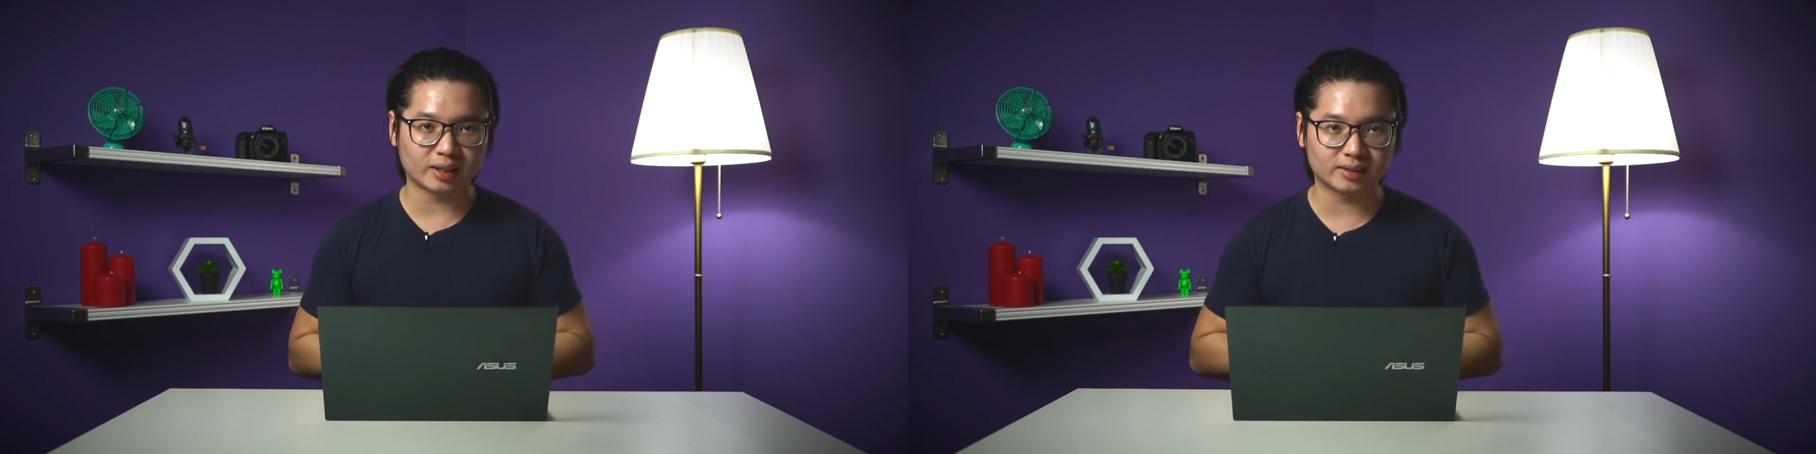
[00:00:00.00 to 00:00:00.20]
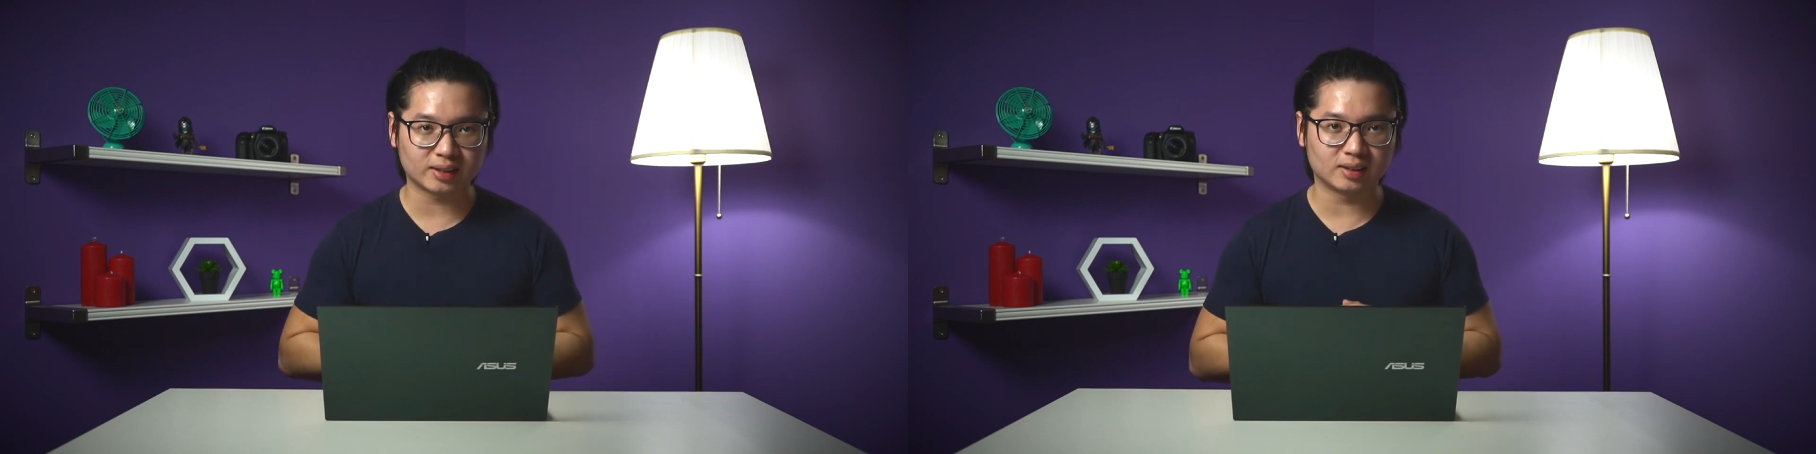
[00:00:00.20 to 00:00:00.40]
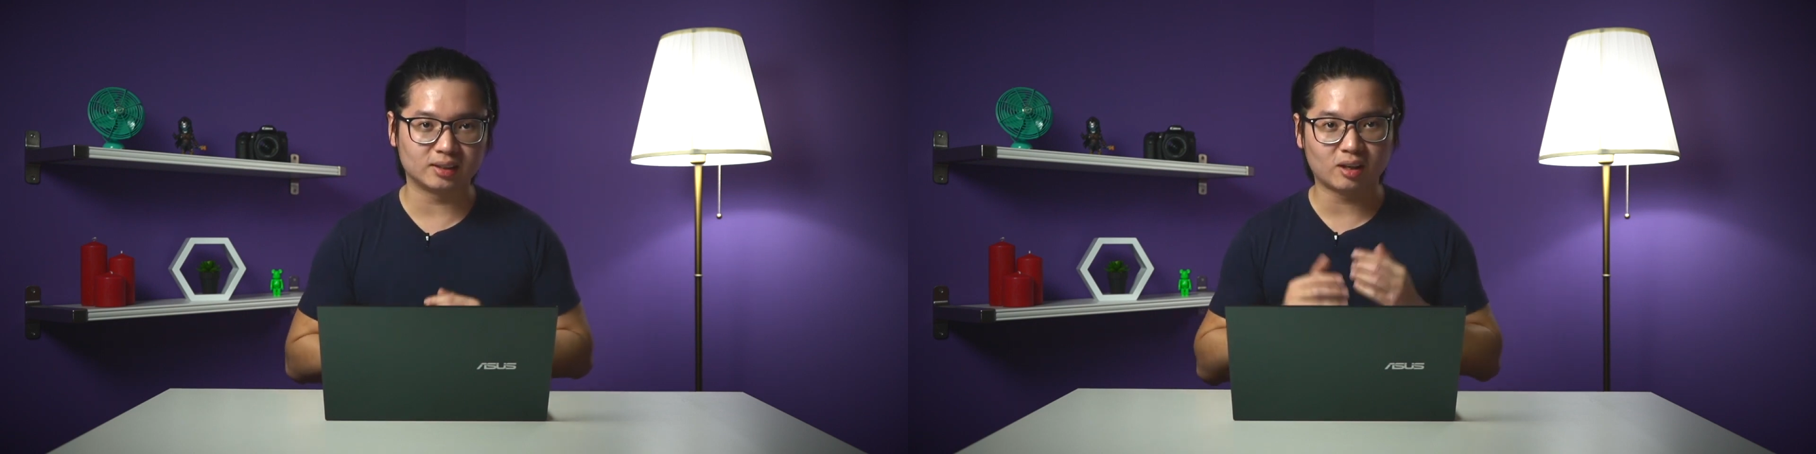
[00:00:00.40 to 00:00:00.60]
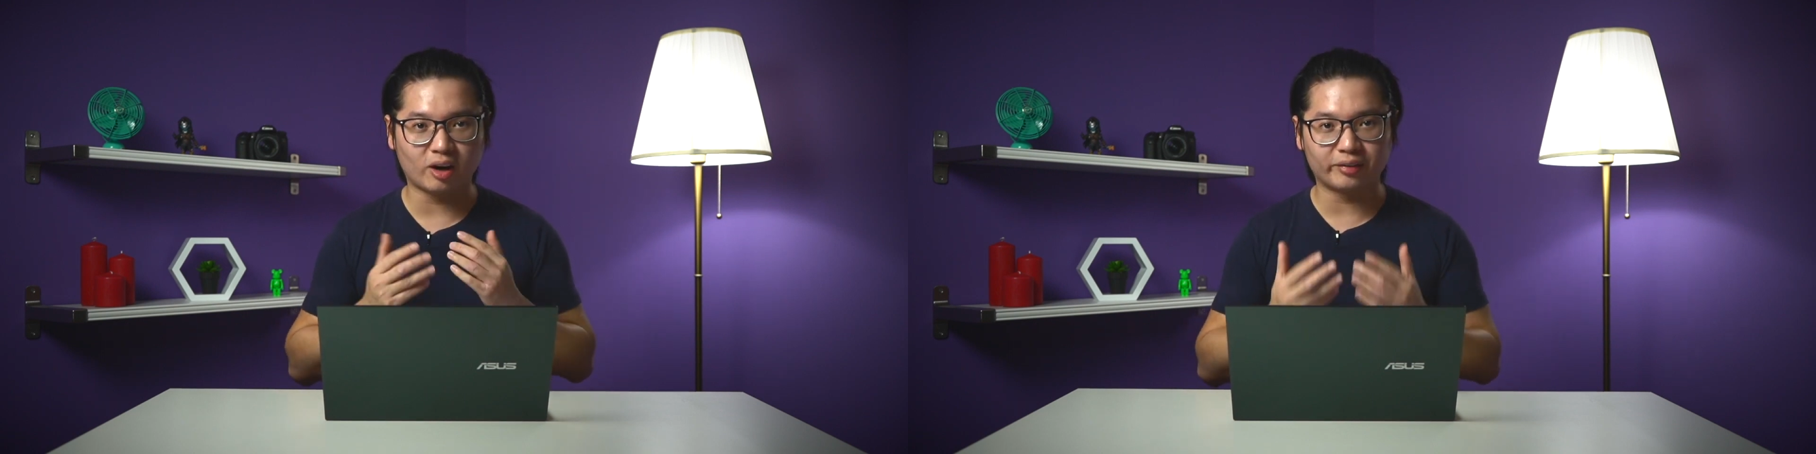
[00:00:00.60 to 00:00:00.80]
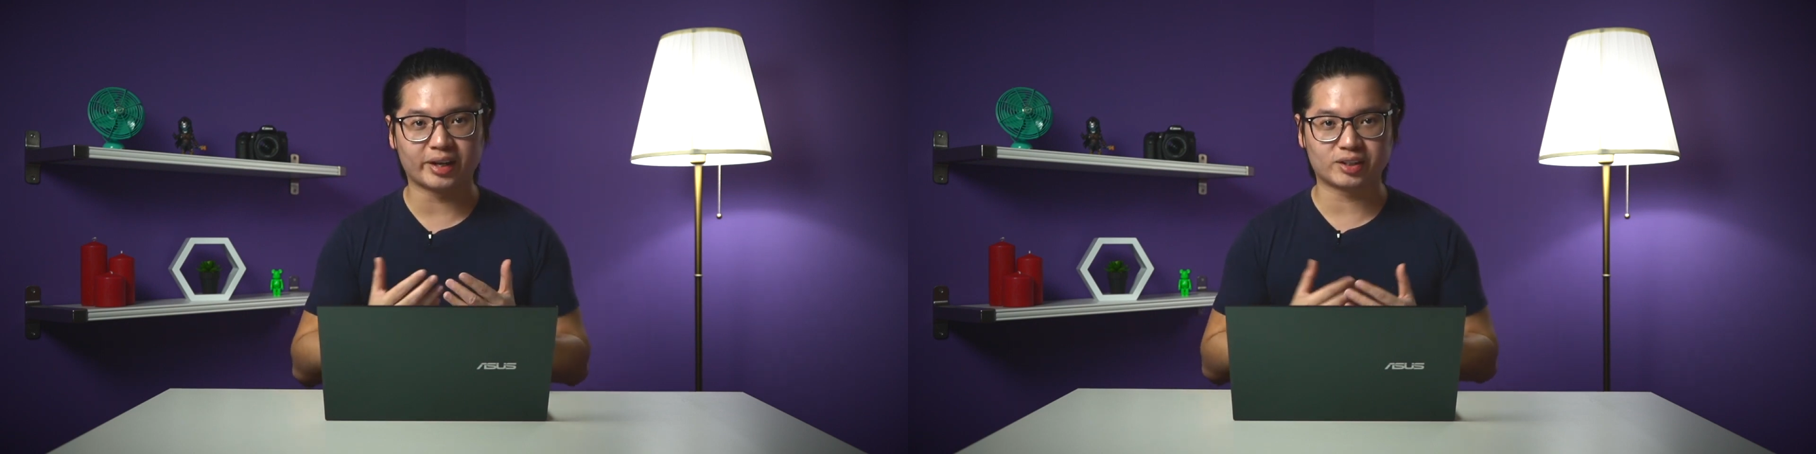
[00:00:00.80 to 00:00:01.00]
article
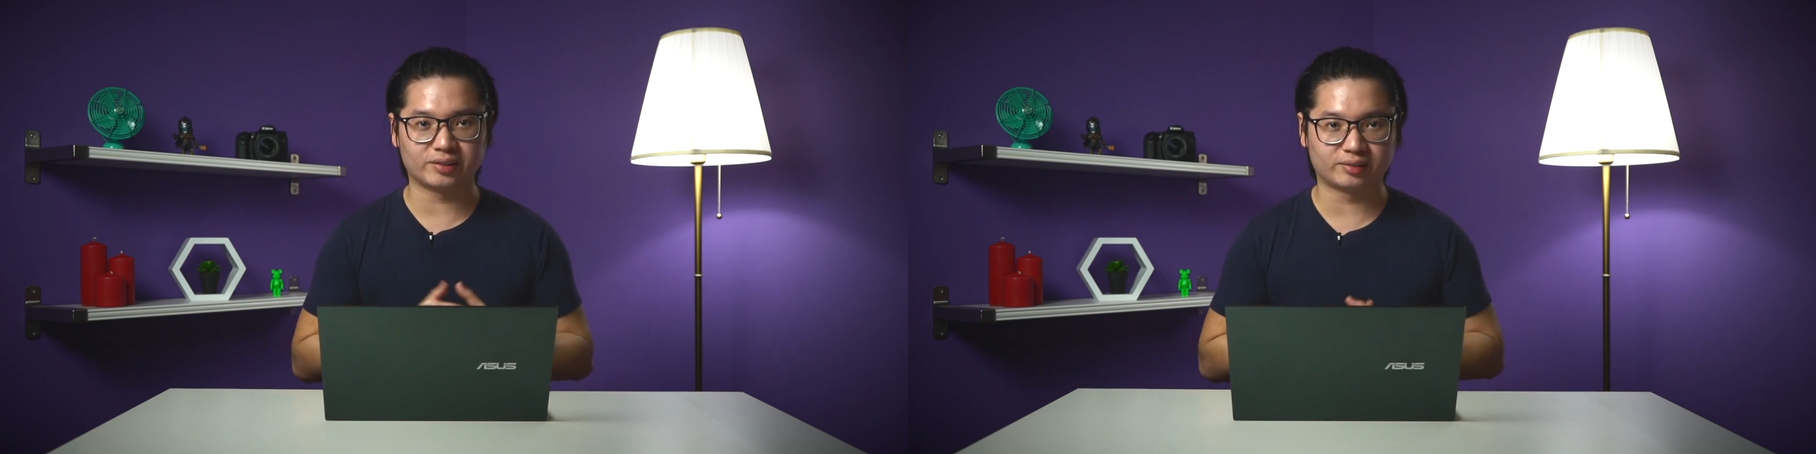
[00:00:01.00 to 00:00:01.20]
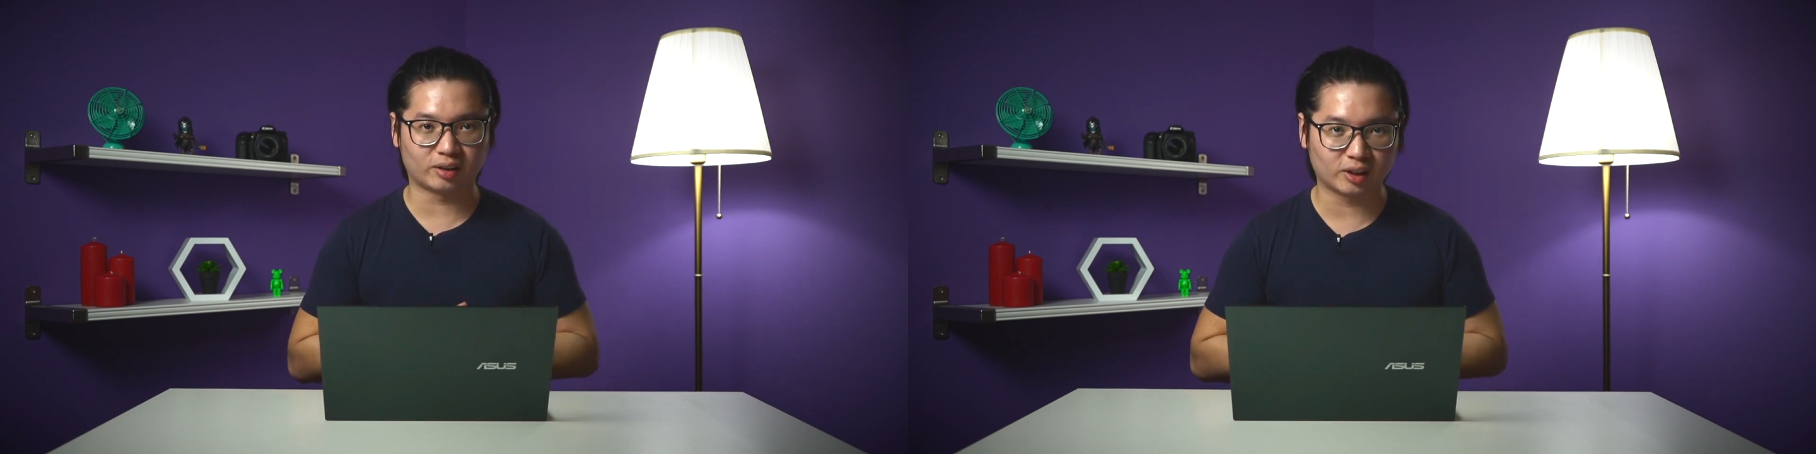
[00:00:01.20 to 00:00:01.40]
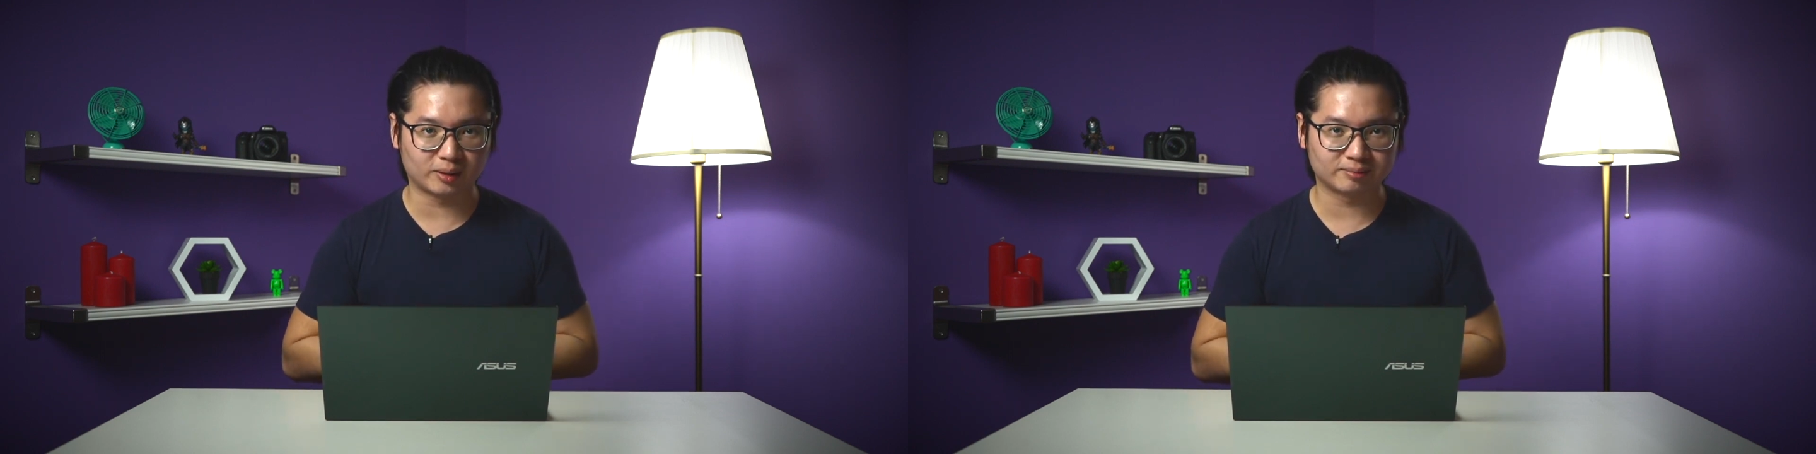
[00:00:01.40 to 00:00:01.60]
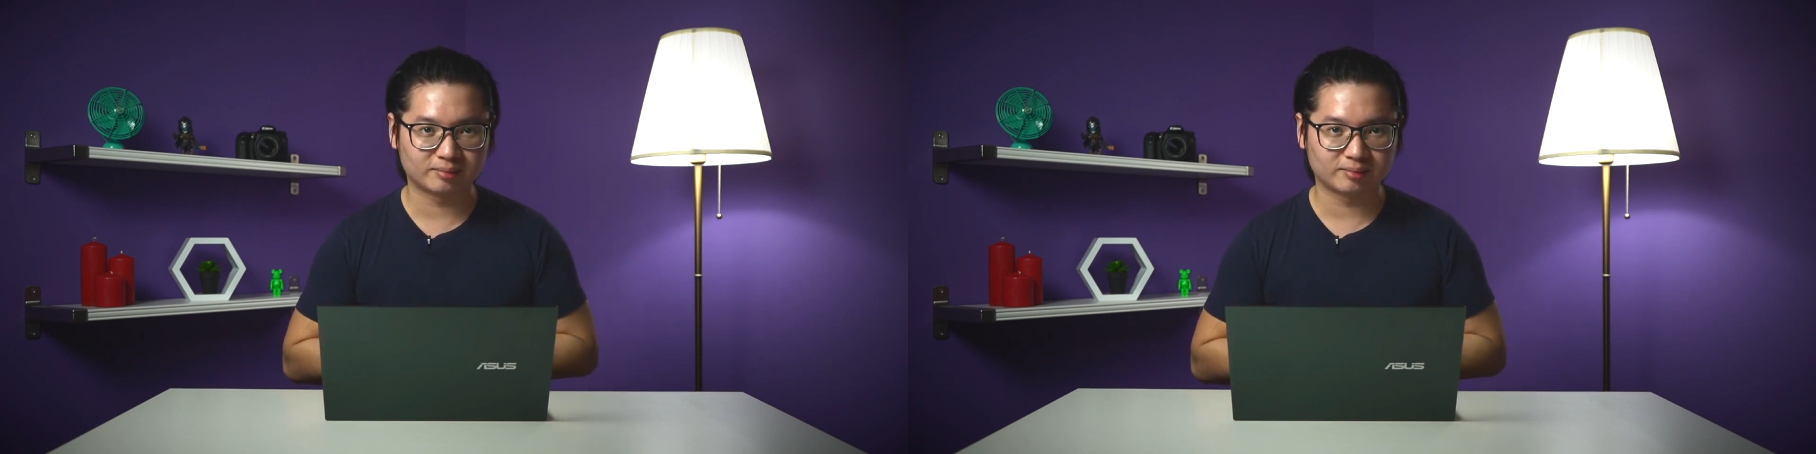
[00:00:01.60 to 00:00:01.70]
on Nextrift.com.